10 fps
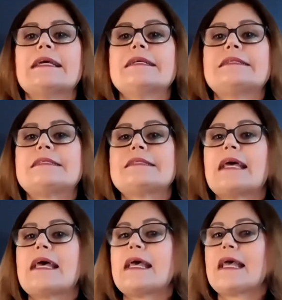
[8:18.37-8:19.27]

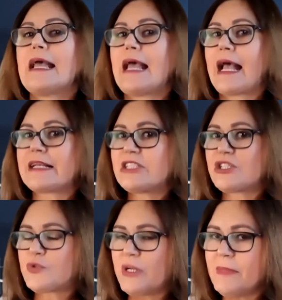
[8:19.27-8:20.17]
is
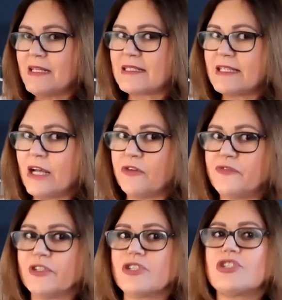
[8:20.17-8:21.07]
extremely
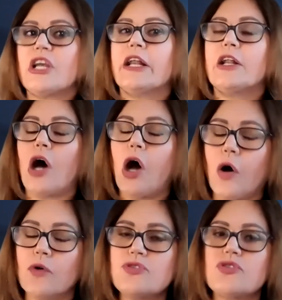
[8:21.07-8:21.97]
selfish and
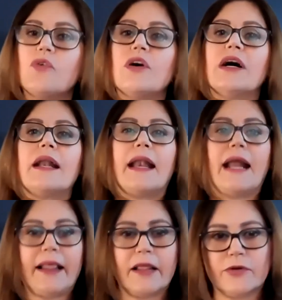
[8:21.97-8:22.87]
also
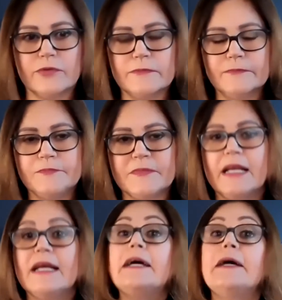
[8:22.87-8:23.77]
unethical.
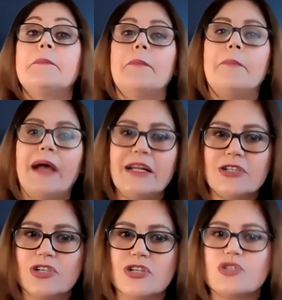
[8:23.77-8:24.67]

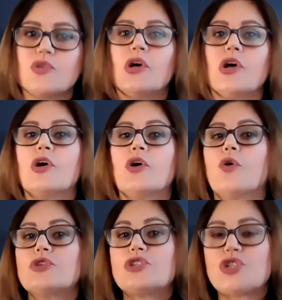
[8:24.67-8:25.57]
Managers
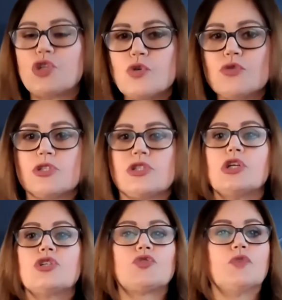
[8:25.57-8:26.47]
who
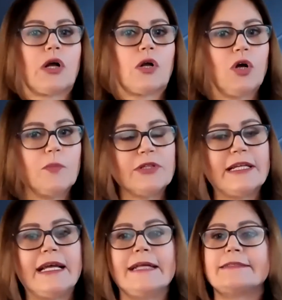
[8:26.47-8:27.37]
choose to
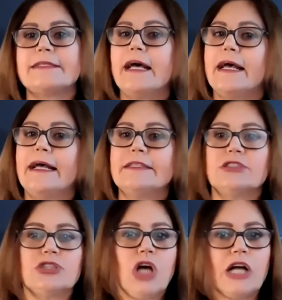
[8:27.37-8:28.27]
accommodate
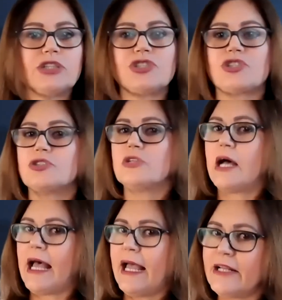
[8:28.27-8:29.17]
and not
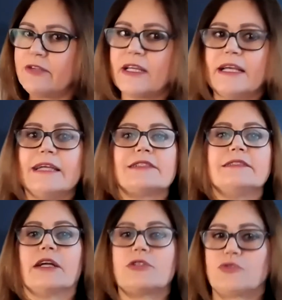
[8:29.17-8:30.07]
to
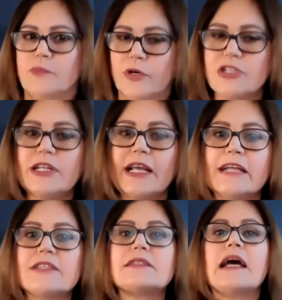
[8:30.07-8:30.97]
educate their
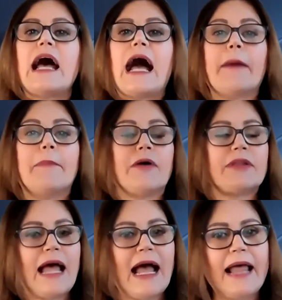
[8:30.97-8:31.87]
subordinates
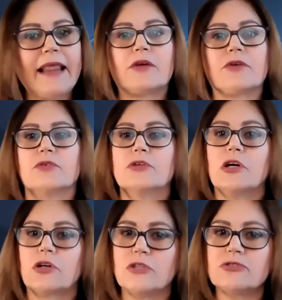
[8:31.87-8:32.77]
about
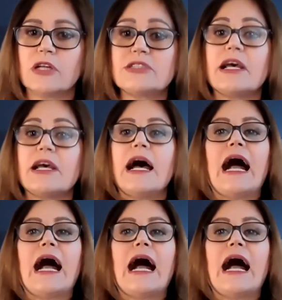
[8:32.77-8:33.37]
ethical conduct